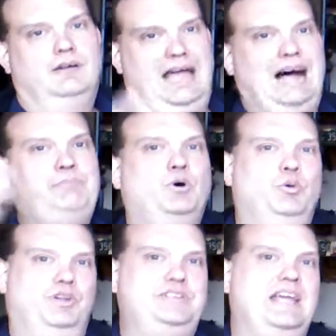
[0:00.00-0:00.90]
Apple
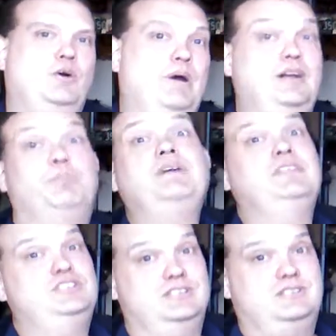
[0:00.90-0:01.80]
will take away your
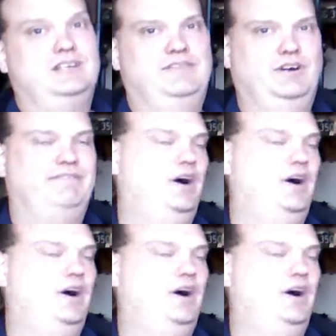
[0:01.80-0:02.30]
privileges of your